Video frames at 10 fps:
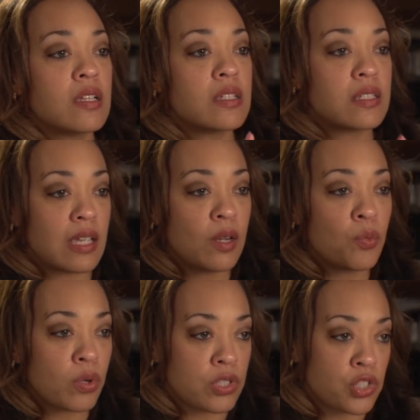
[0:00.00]

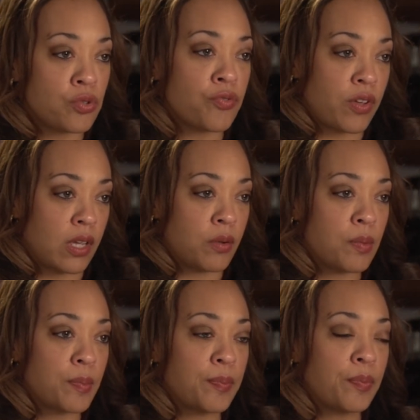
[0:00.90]
Satan wants you to fail
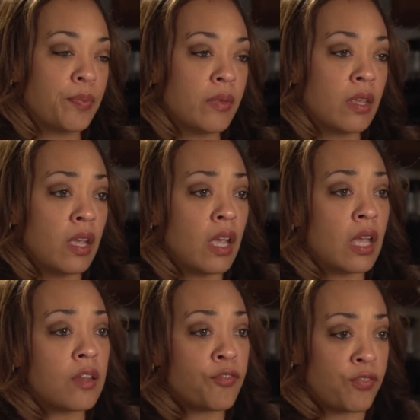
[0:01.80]

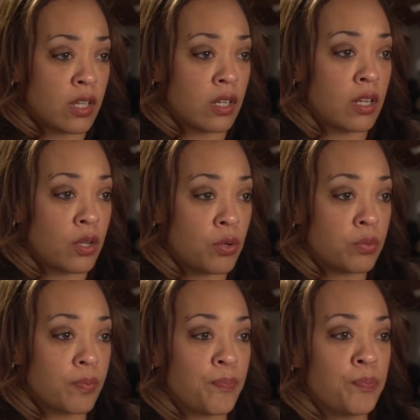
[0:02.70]
and to feel alone
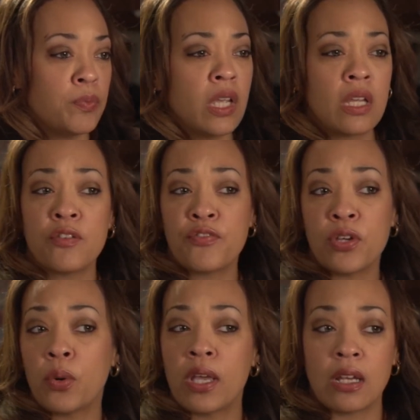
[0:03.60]
and to
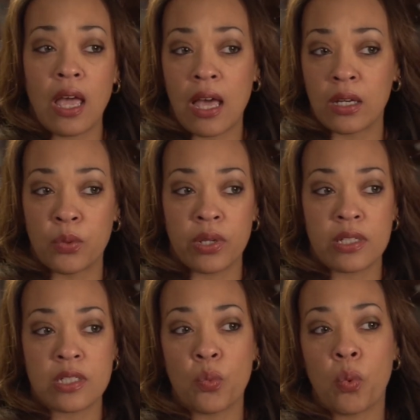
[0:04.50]
feel
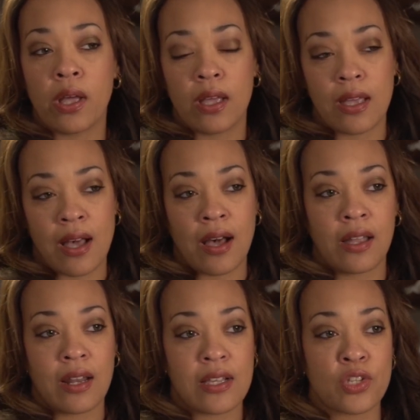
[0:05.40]
inadequate to what
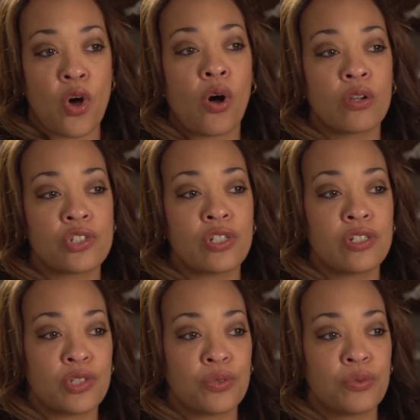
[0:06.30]
God has called you to
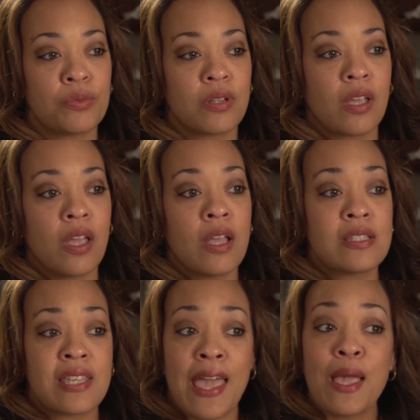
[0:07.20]
do.
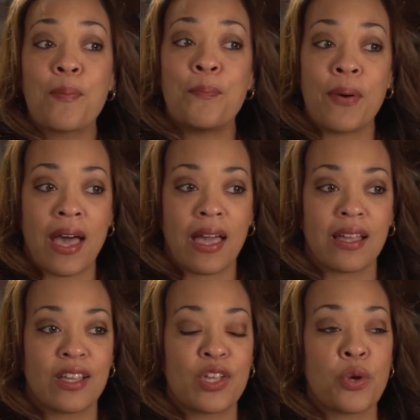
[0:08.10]
Take back
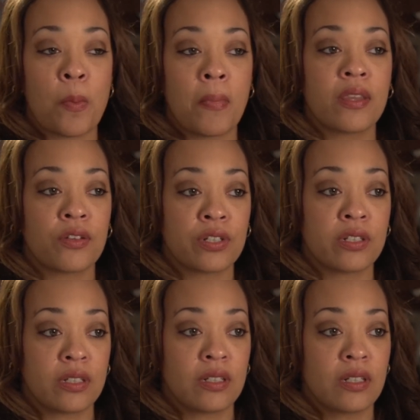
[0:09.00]
your
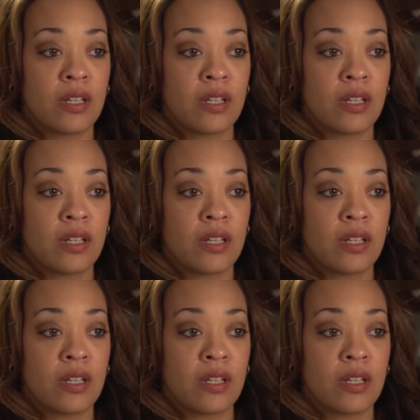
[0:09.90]
motherhood.